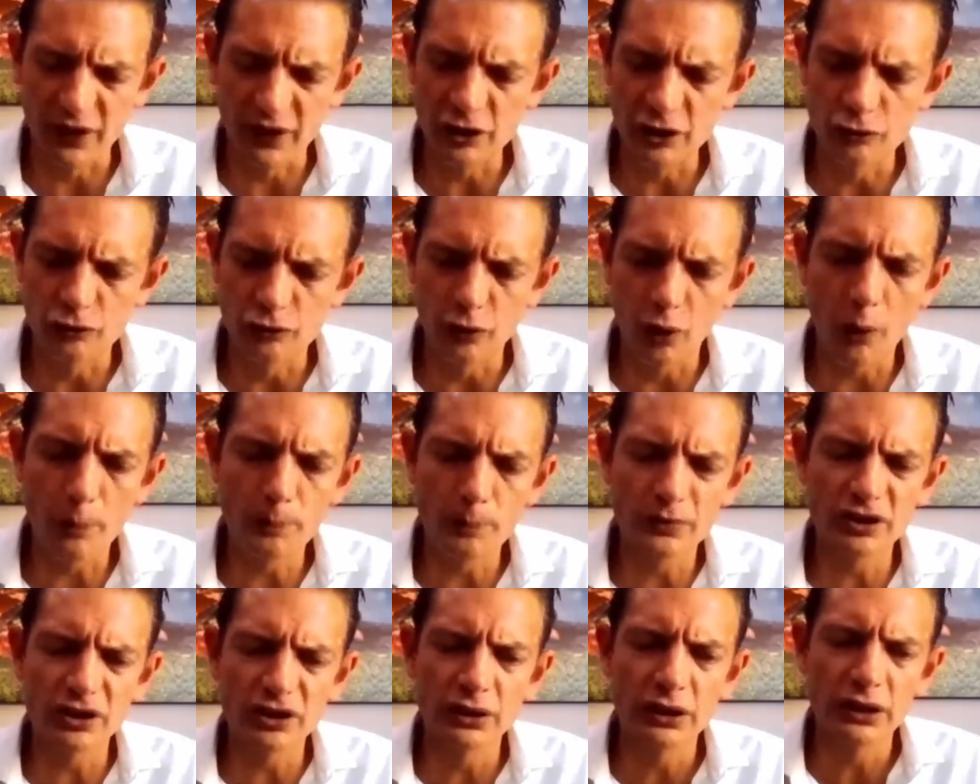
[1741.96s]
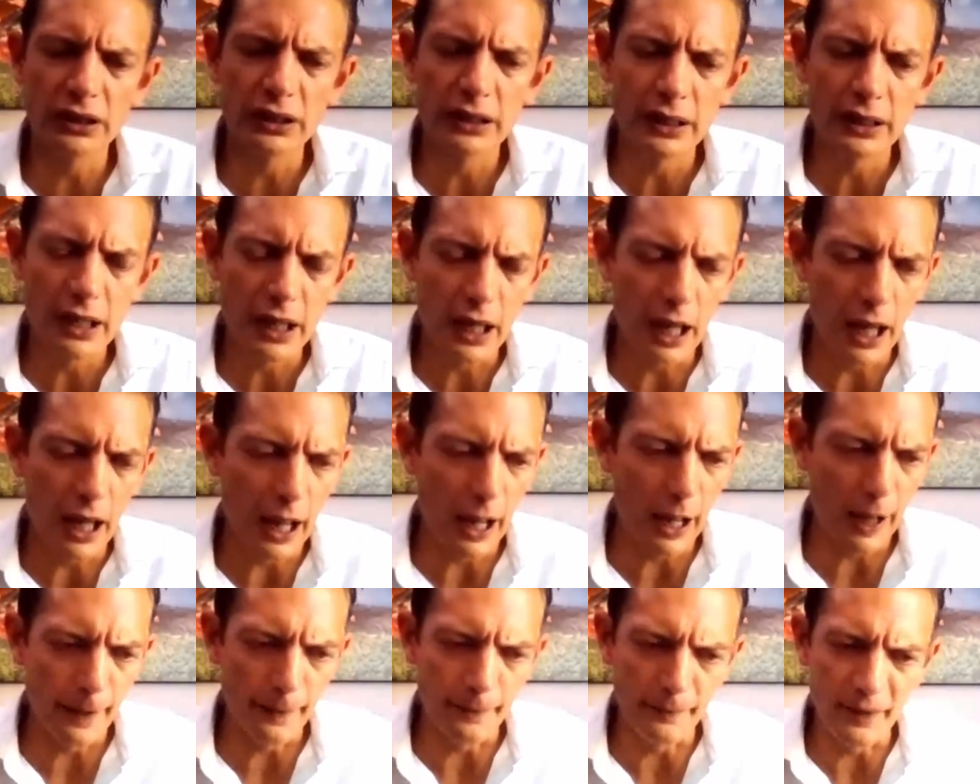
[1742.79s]
being dropped
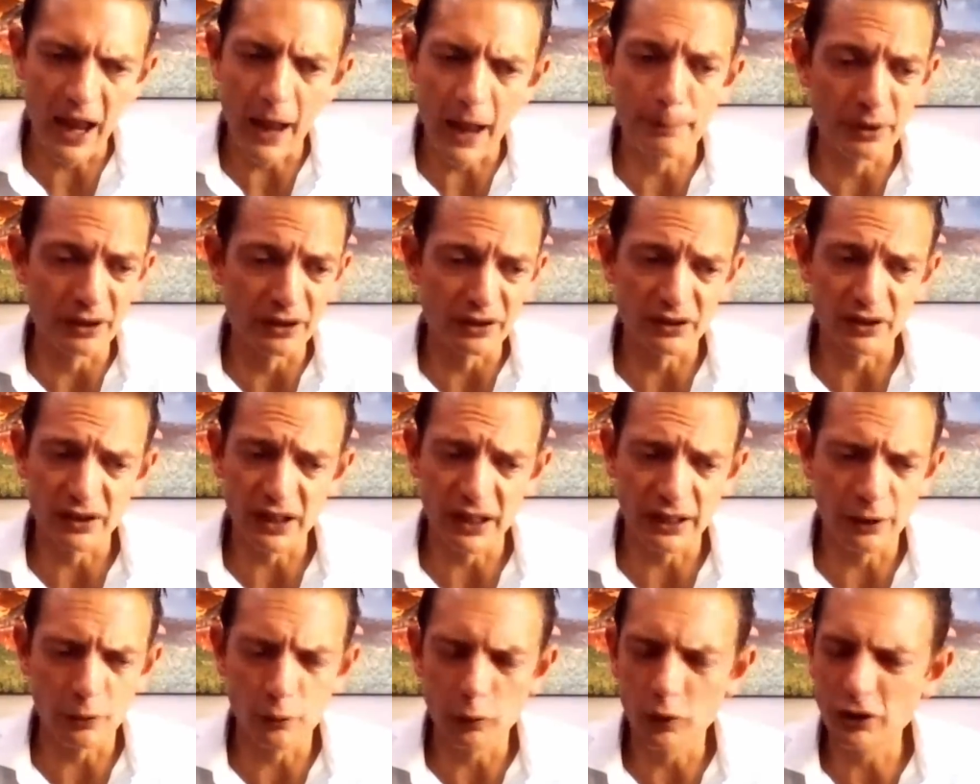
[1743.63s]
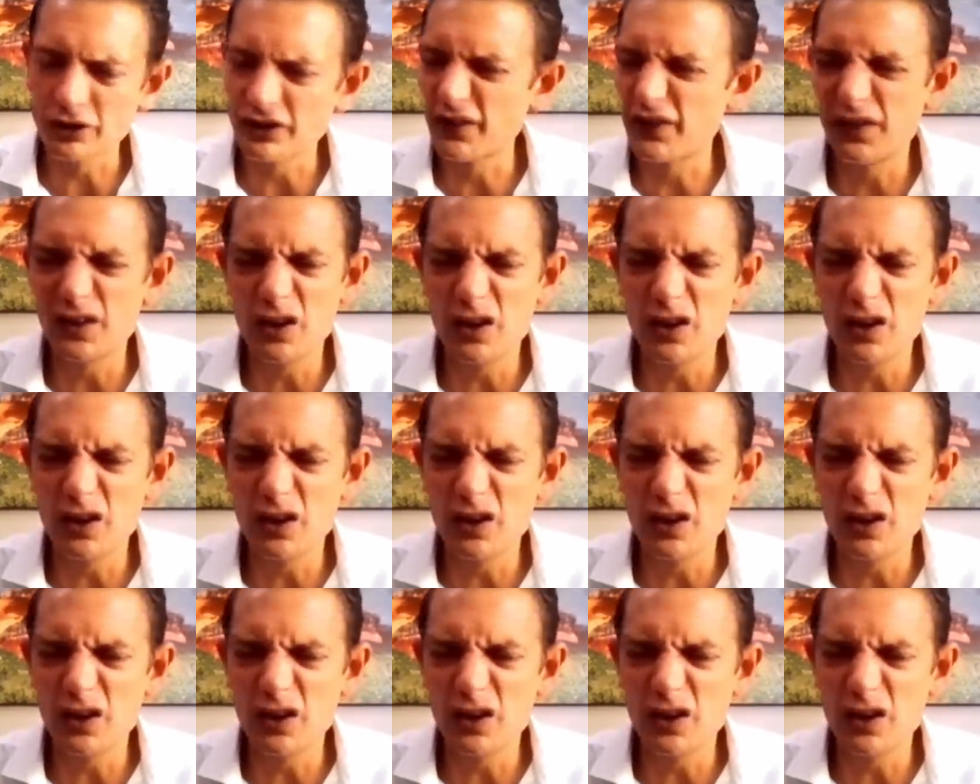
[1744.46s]
happened. And it was